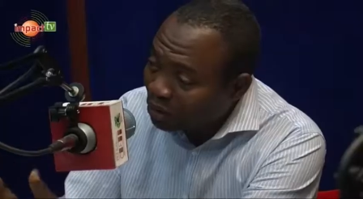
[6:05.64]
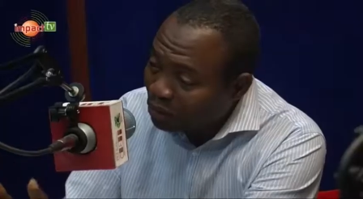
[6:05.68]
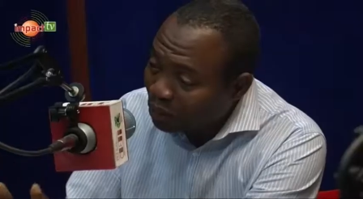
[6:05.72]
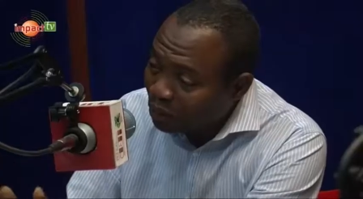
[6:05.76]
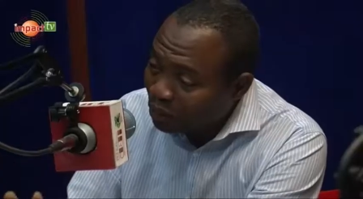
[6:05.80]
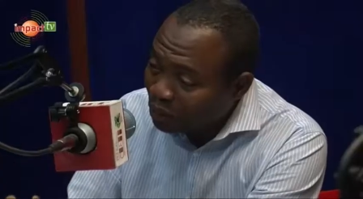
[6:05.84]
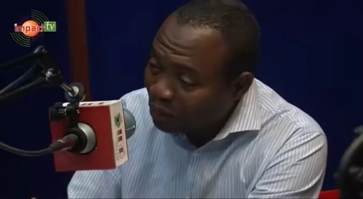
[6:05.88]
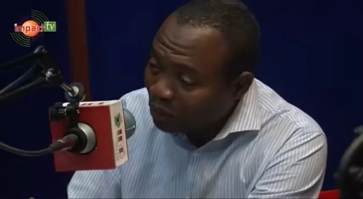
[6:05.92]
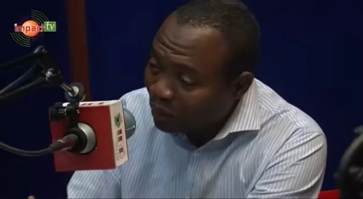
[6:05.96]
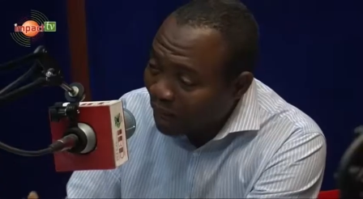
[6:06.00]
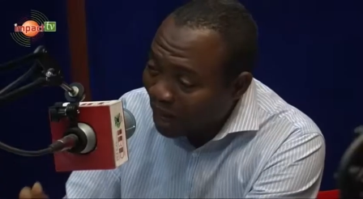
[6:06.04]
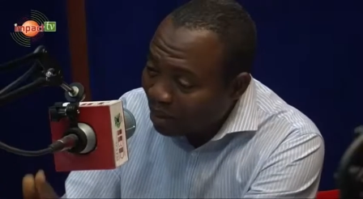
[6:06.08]
to
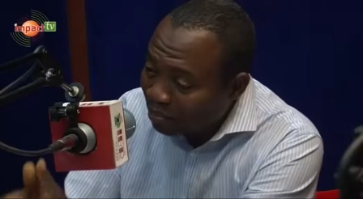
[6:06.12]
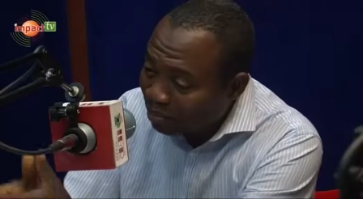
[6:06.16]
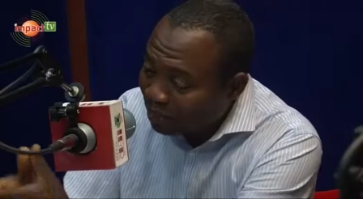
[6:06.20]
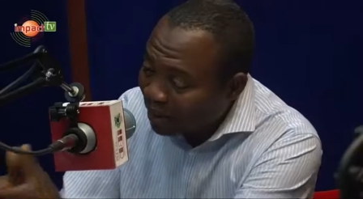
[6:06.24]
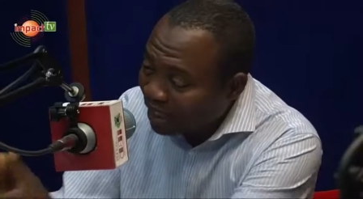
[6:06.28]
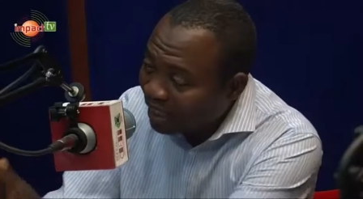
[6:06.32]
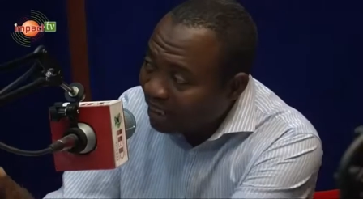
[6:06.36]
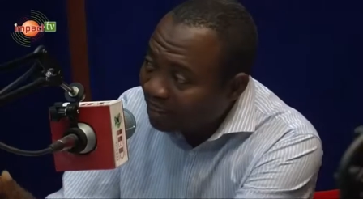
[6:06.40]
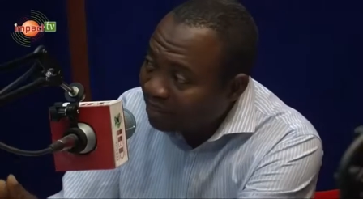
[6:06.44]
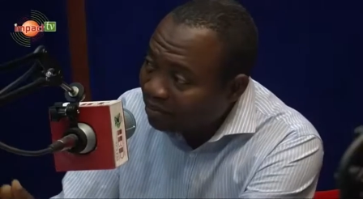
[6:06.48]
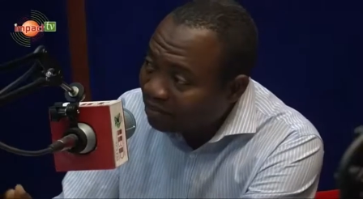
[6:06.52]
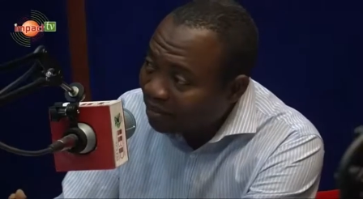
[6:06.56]
you, I'm
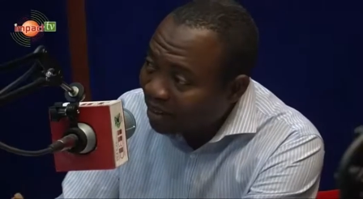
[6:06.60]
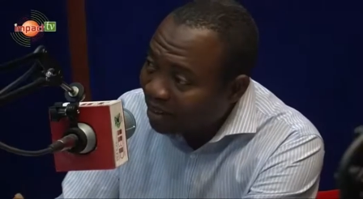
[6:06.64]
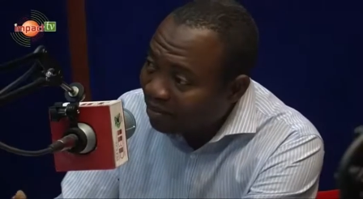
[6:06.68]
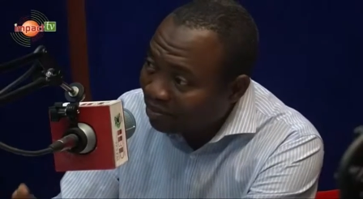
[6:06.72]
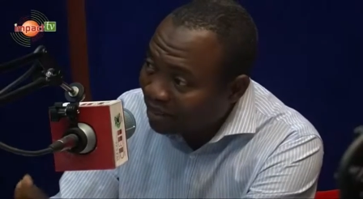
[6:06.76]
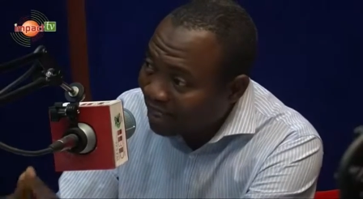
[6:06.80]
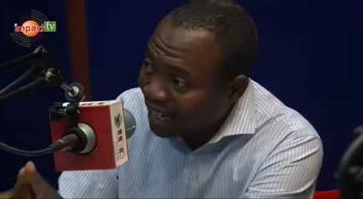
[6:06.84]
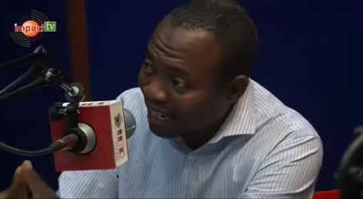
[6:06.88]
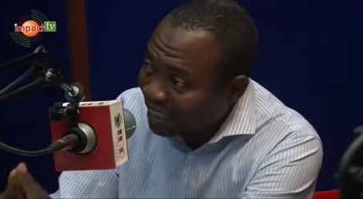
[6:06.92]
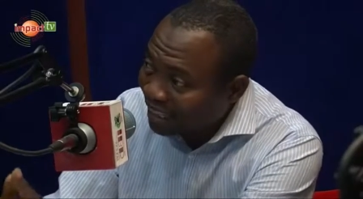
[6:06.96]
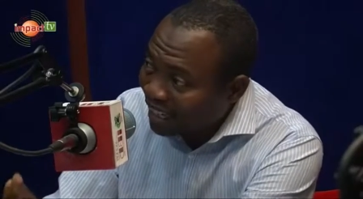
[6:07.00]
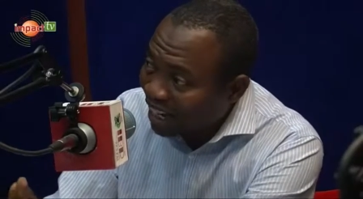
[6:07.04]
paying
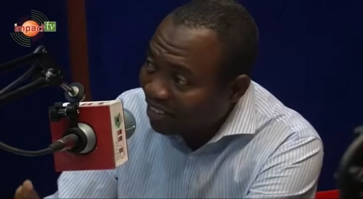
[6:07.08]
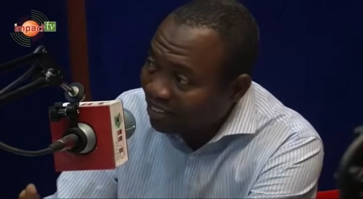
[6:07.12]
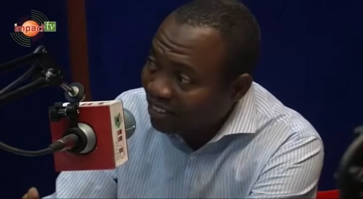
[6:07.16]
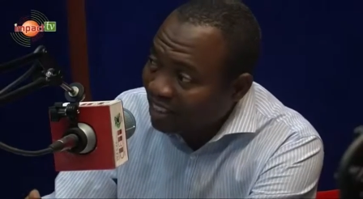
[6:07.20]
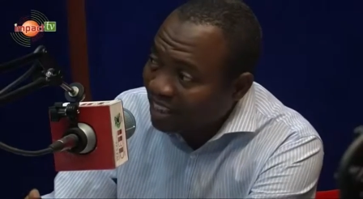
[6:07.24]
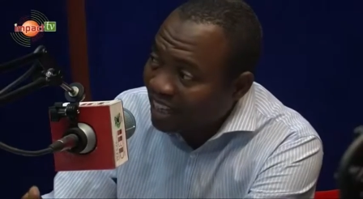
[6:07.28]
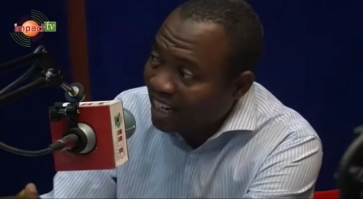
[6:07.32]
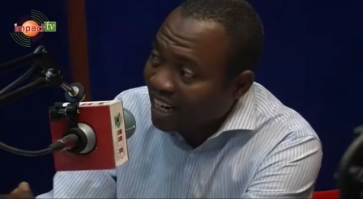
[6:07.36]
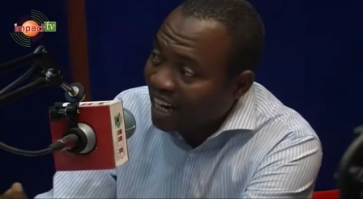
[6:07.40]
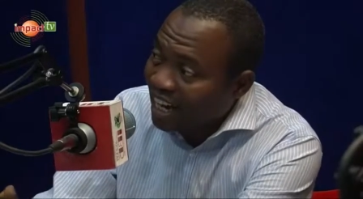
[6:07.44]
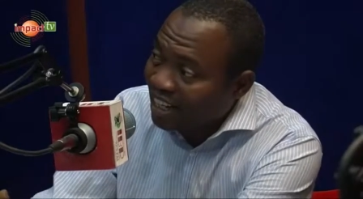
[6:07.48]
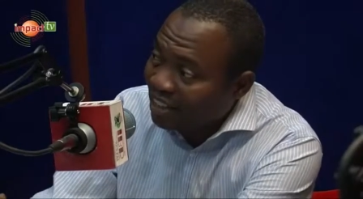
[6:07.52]
10,000
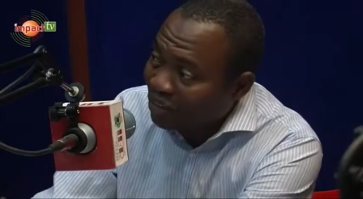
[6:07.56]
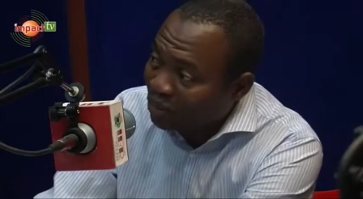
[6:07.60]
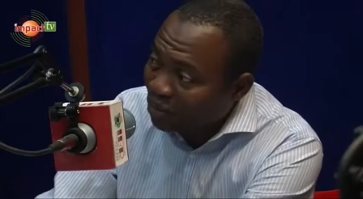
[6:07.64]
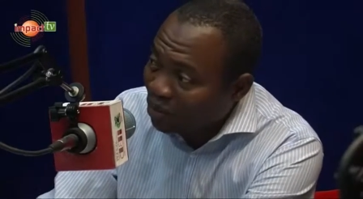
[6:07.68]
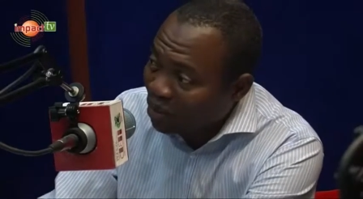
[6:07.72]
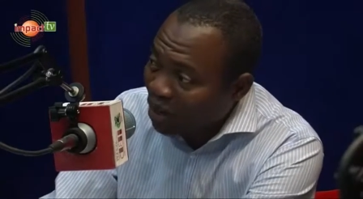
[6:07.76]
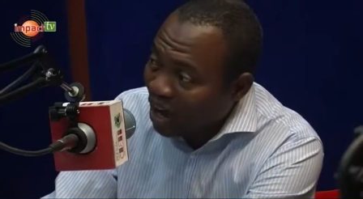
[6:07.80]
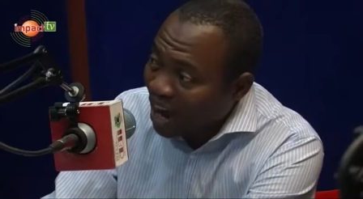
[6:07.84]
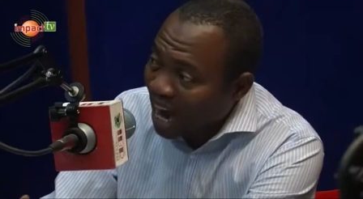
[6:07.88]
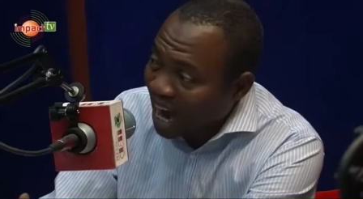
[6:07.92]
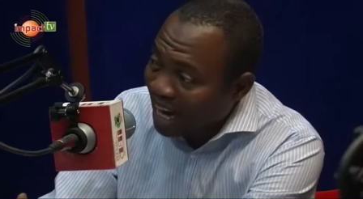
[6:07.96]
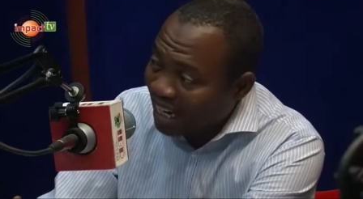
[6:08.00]
naira into
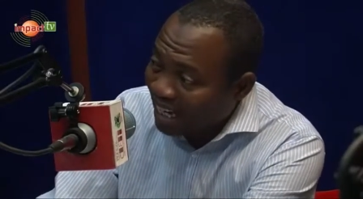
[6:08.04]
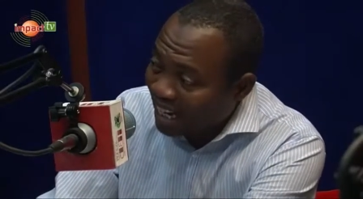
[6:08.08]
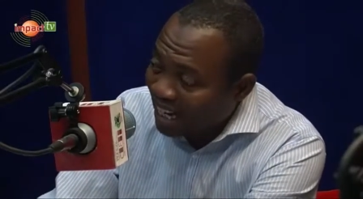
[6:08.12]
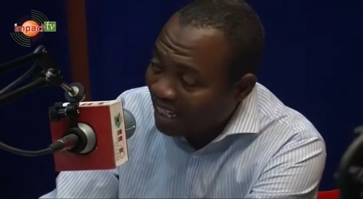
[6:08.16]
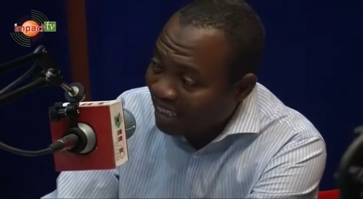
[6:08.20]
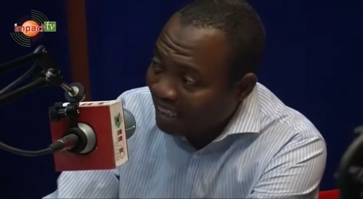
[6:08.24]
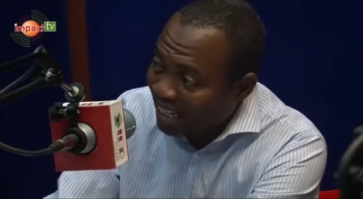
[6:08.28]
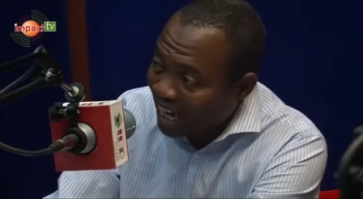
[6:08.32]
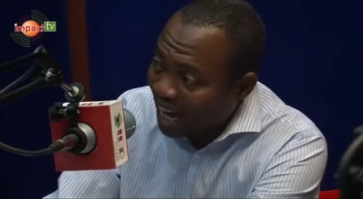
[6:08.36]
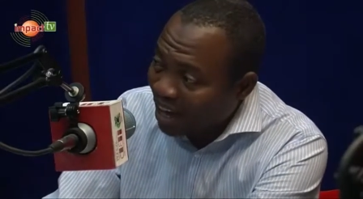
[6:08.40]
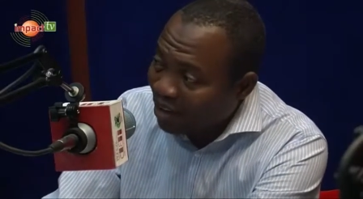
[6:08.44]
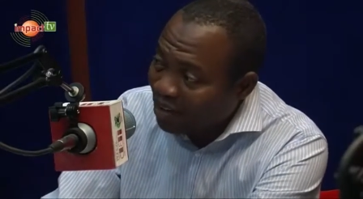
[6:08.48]
your
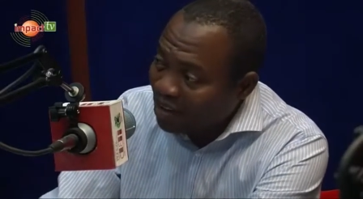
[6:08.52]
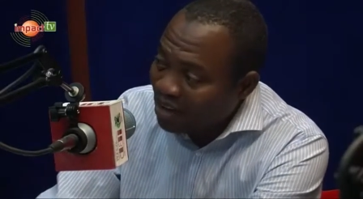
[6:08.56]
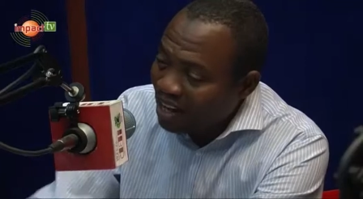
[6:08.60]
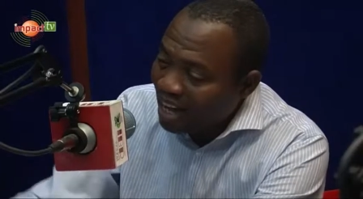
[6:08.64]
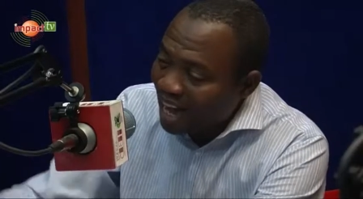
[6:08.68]
account now,